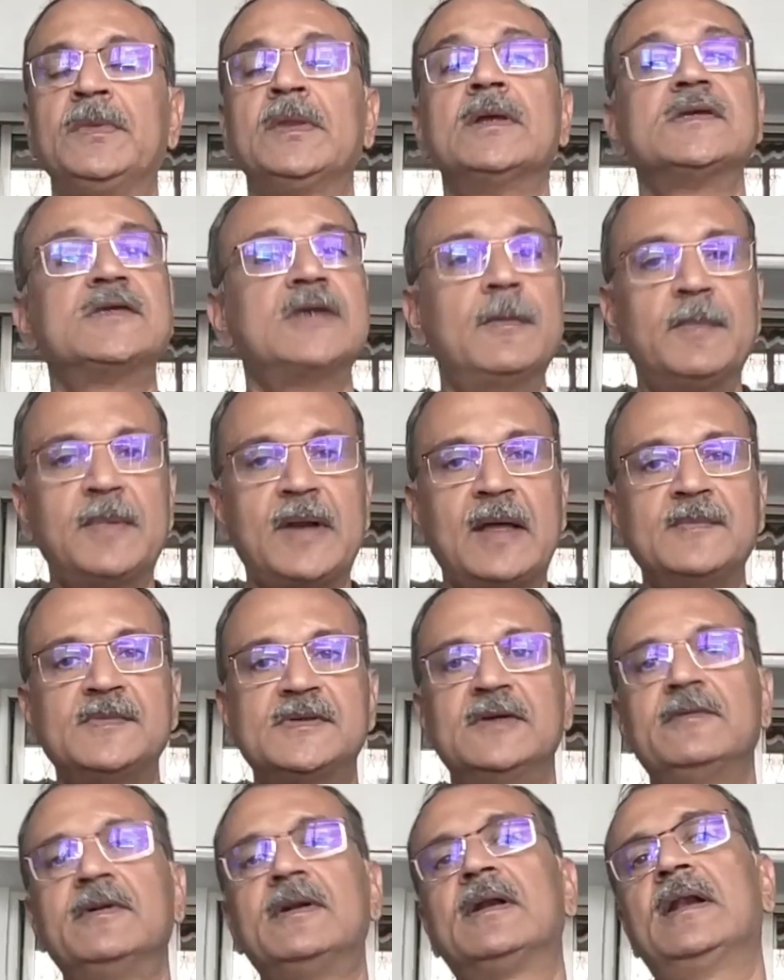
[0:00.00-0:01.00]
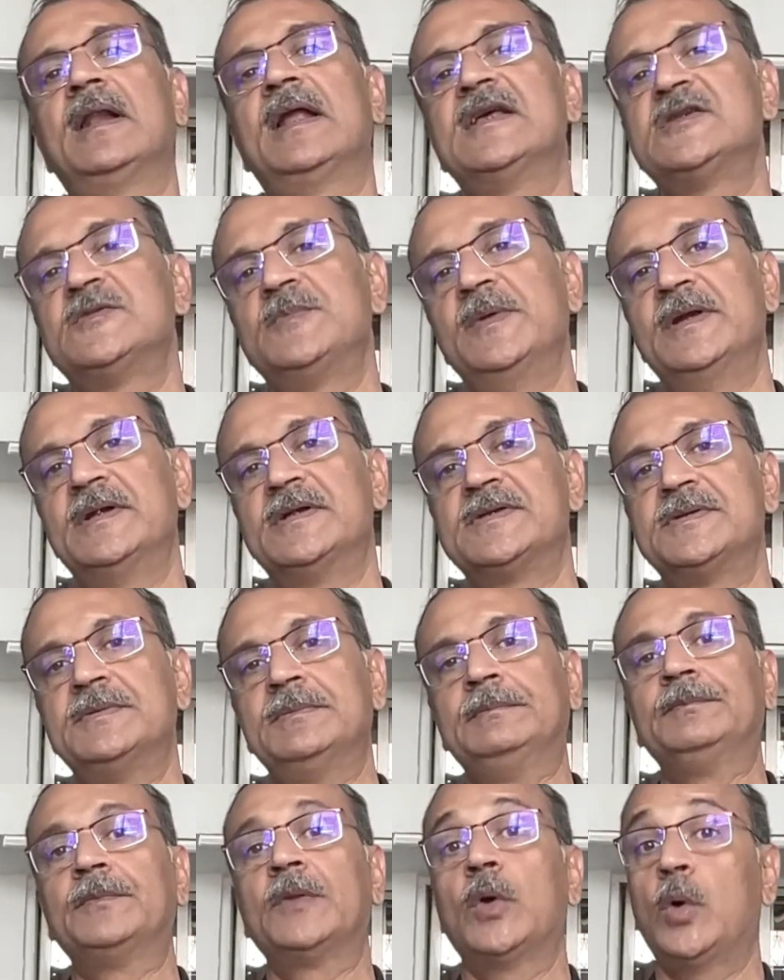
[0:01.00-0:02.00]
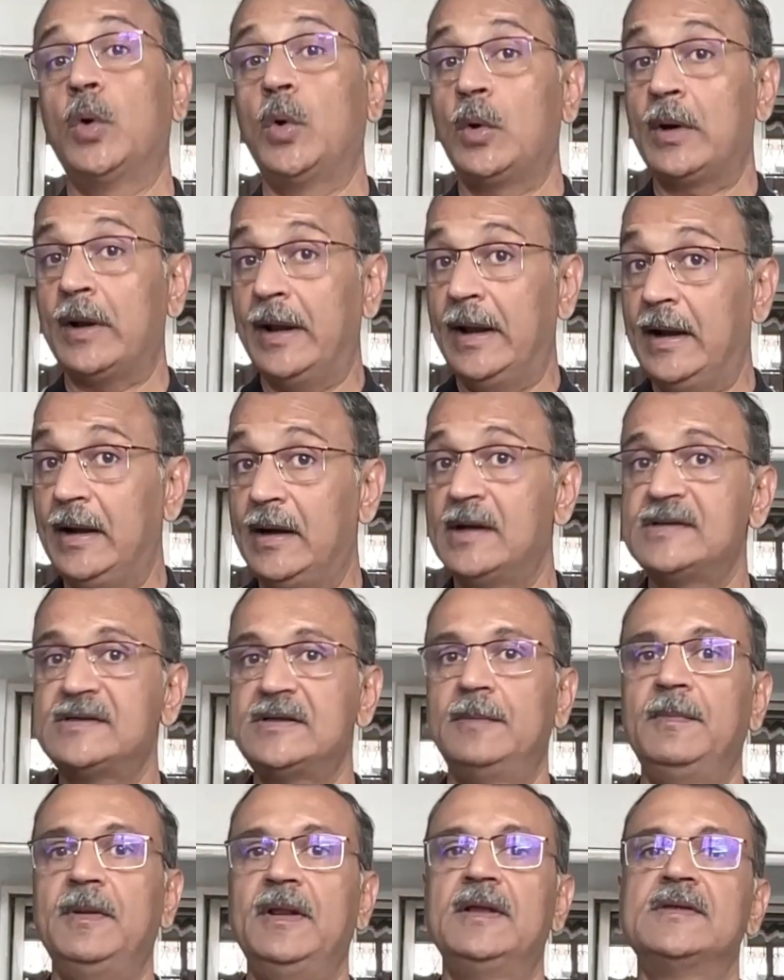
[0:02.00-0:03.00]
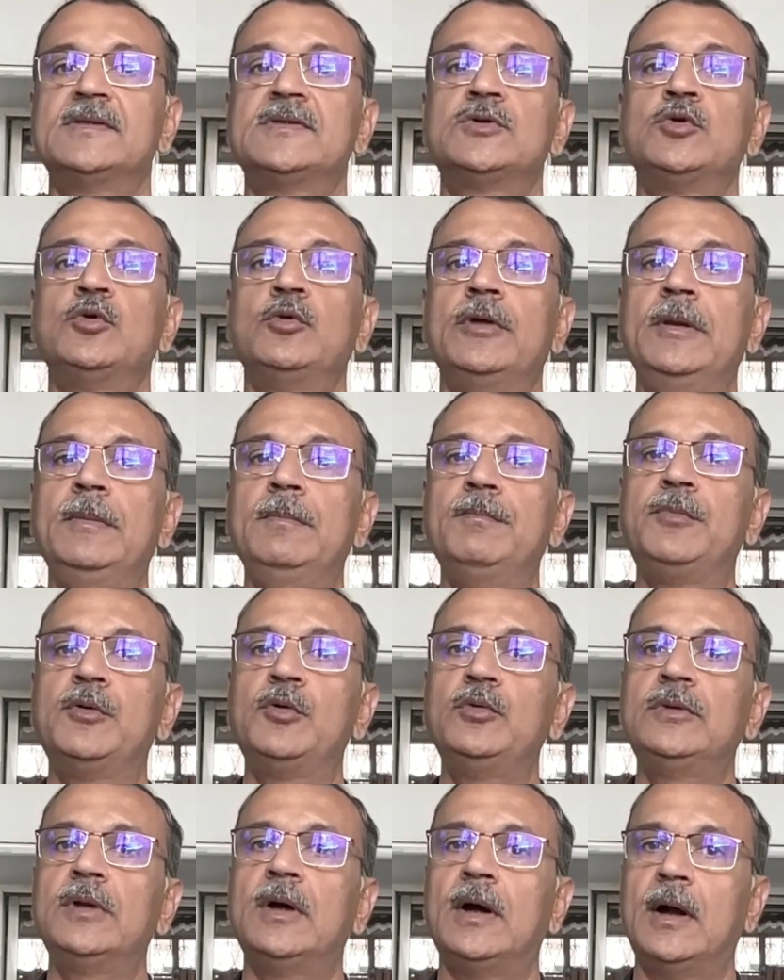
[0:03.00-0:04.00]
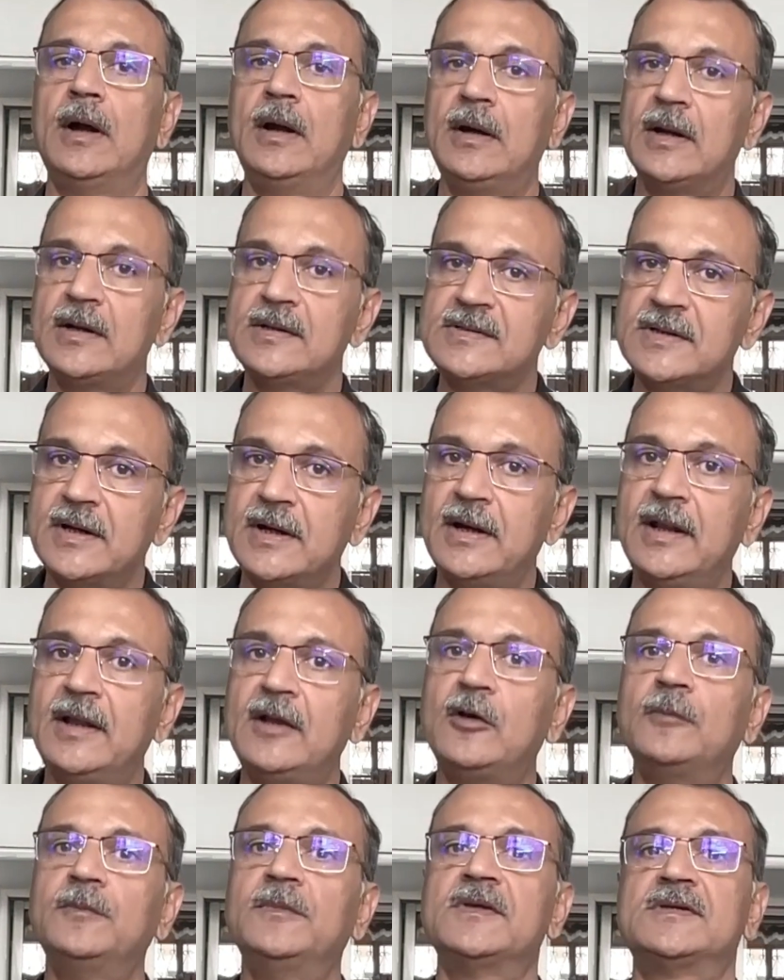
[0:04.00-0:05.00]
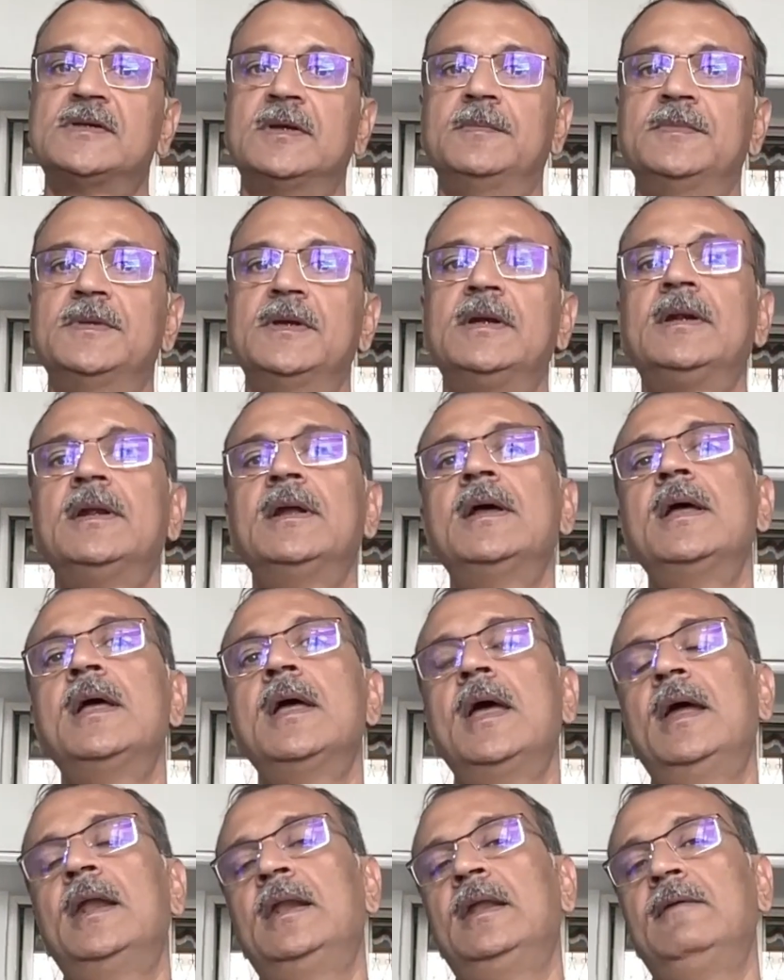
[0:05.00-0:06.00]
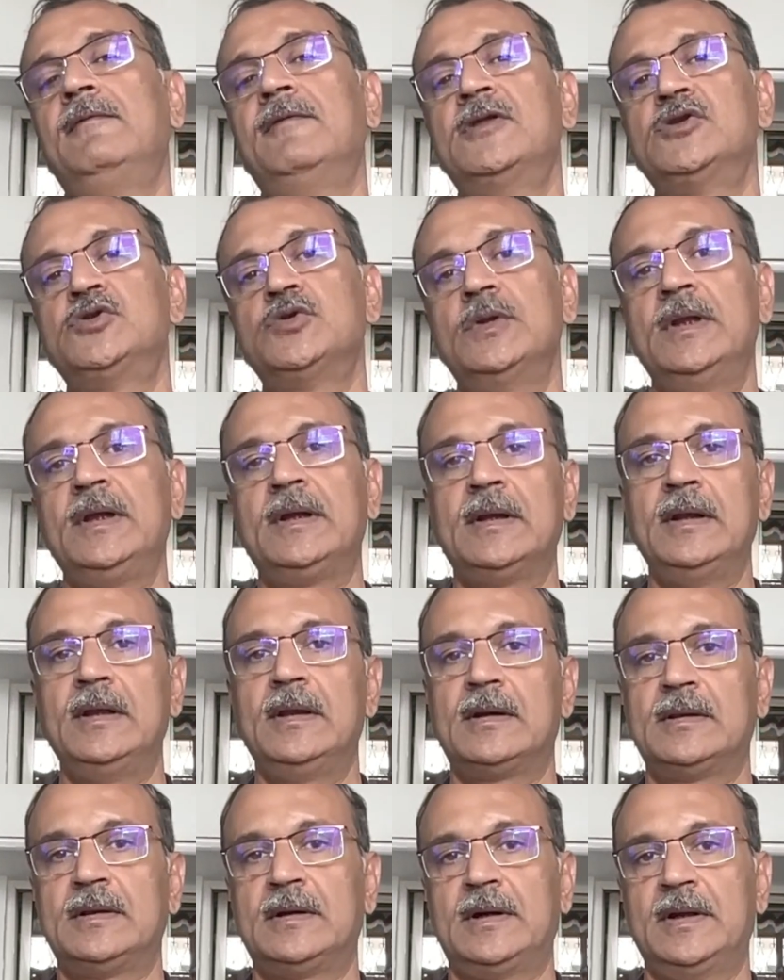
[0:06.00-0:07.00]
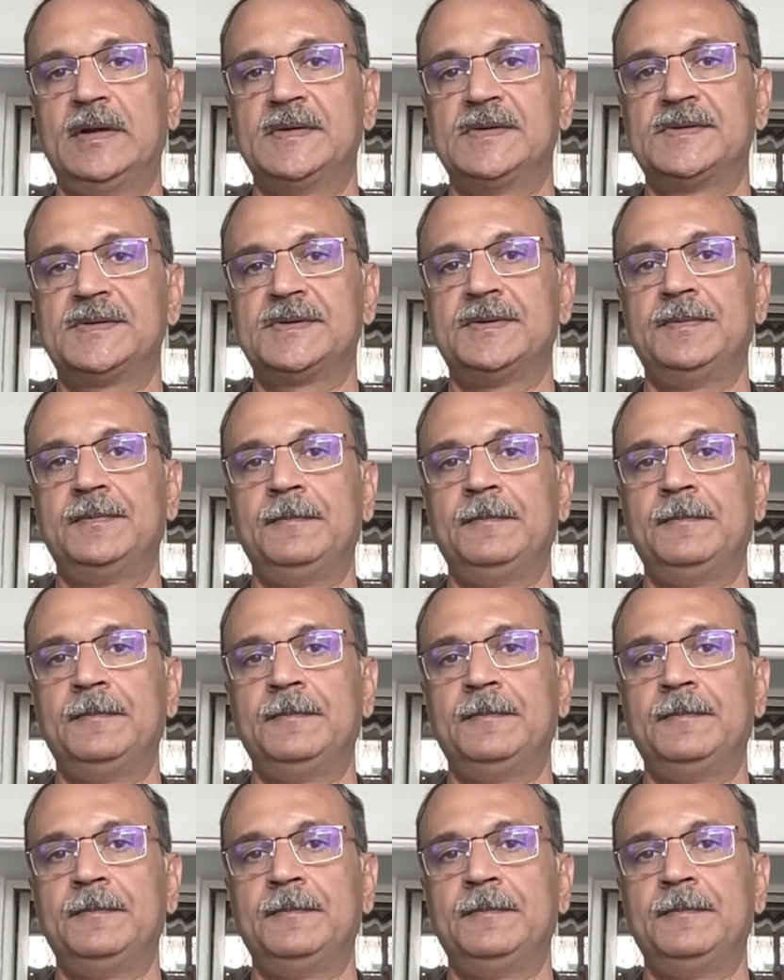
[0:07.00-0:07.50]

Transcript: sometimes even classmates or elder siblings to improve the understanding of the subject and eventually clear the test.